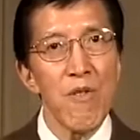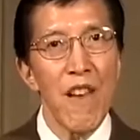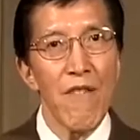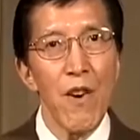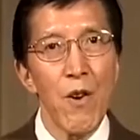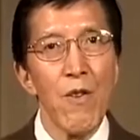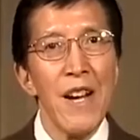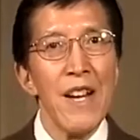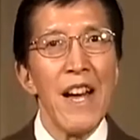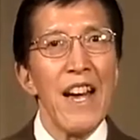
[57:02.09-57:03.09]
level,
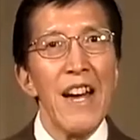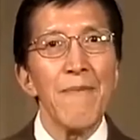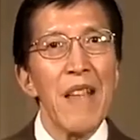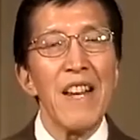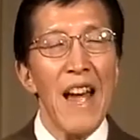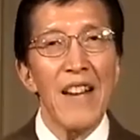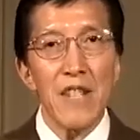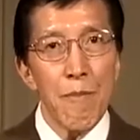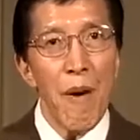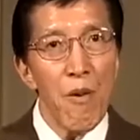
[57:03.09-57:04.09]
and as
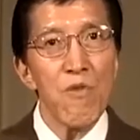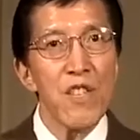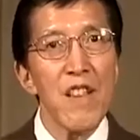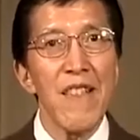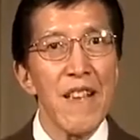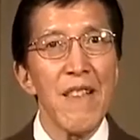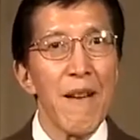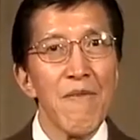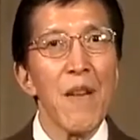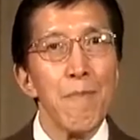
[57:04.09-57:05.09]
opposed to
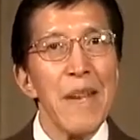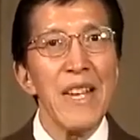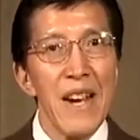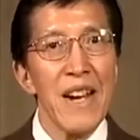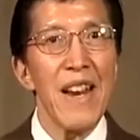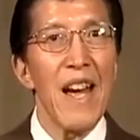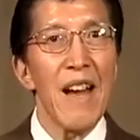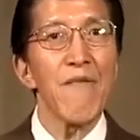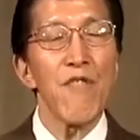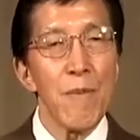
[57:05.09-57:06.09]
the meaning it
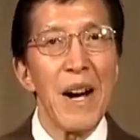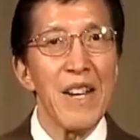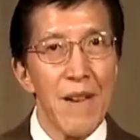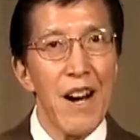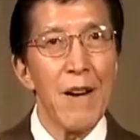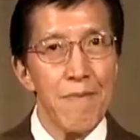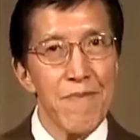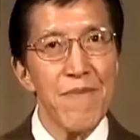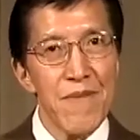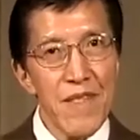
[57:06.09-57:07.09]
had for my
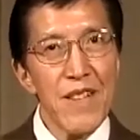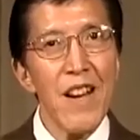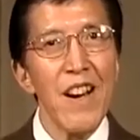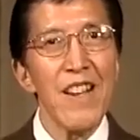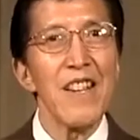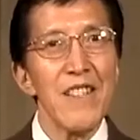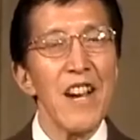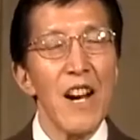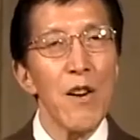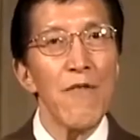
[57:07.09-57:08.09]

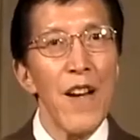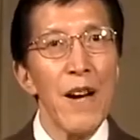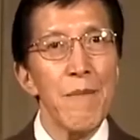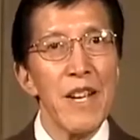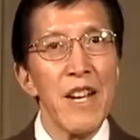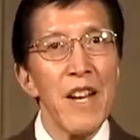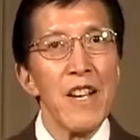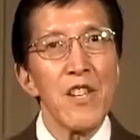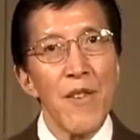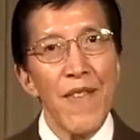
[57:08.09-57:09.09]
entire family.
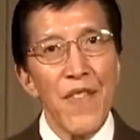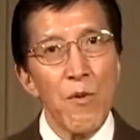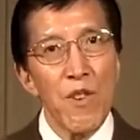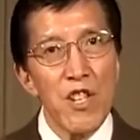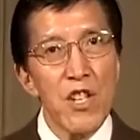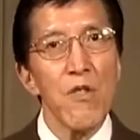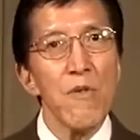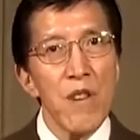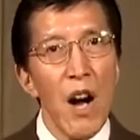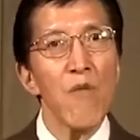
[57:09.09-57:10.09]
So that there were
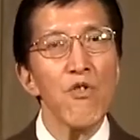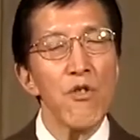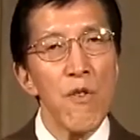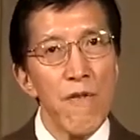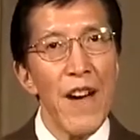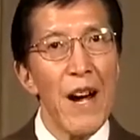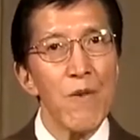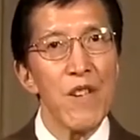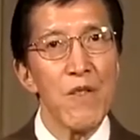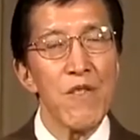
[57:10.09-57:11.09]
two cultural
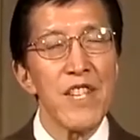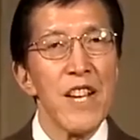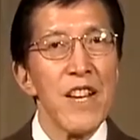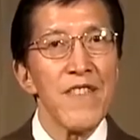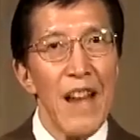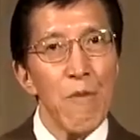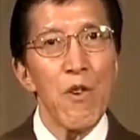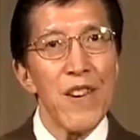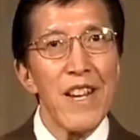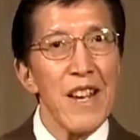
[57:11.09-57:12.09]
values that were